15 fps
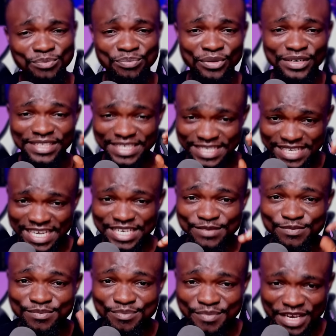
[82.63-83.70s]
but they said
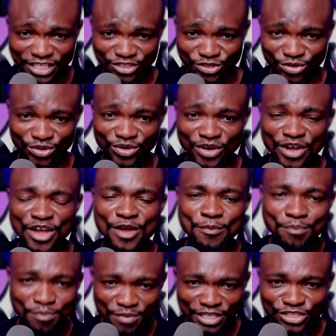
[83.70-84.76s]
major
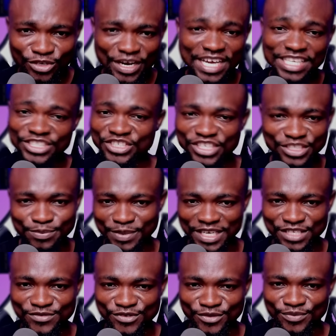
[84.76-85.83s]
exchange
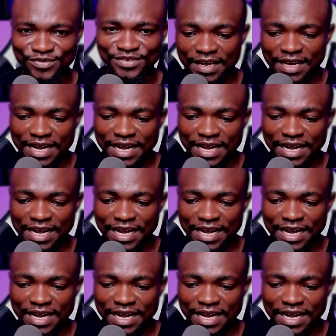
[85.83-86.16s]
platform.